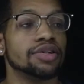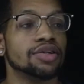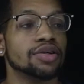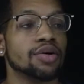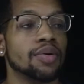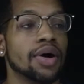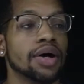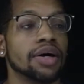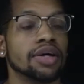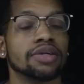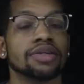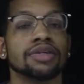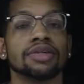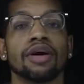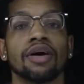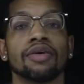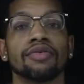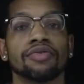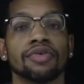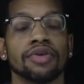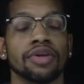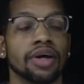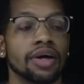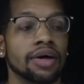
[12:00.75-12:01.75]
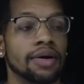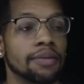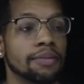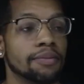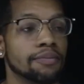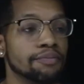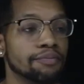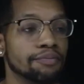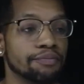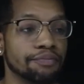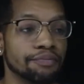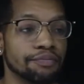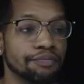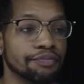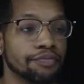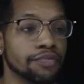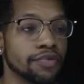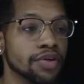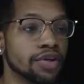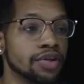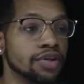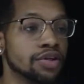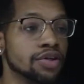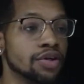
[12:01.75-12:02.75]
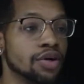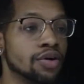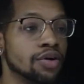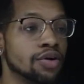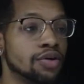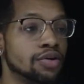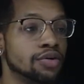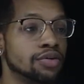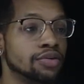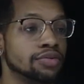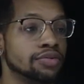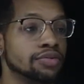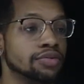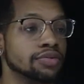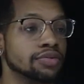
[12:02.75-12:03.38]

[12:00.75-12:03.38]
so I can solve for that. So